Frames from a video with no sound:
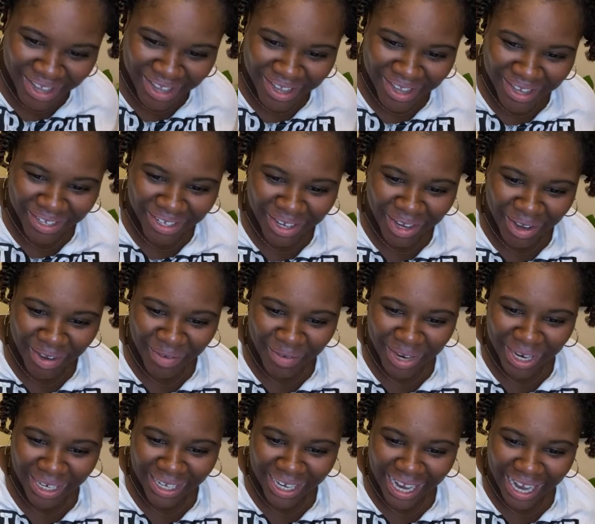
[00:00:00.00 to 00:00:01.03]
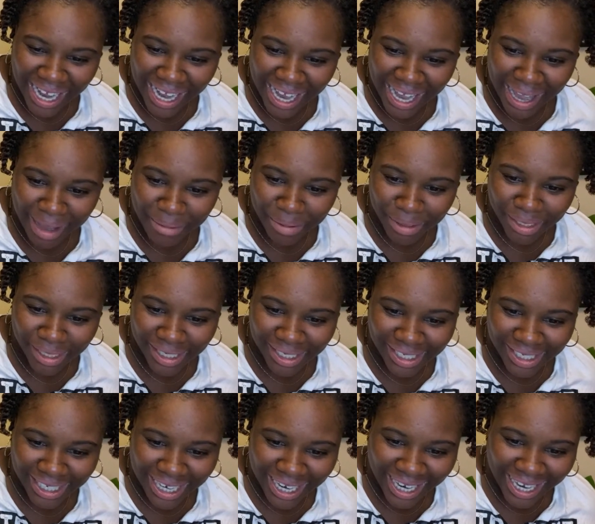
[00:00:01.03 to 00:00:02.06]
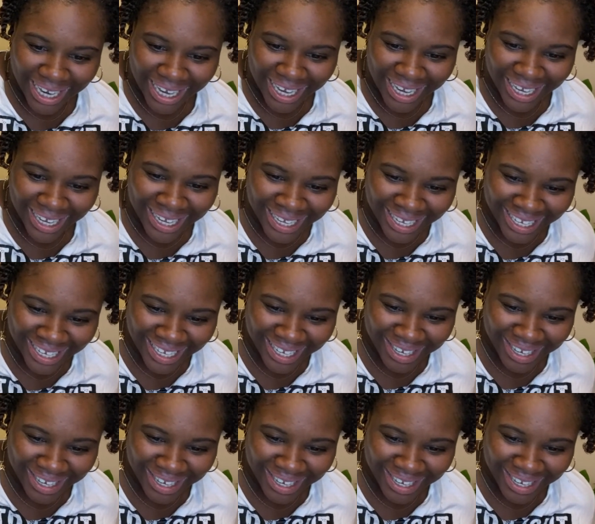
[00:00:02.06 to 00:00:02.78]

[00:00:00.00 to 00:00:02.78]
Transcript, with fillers: no, we not able to see it.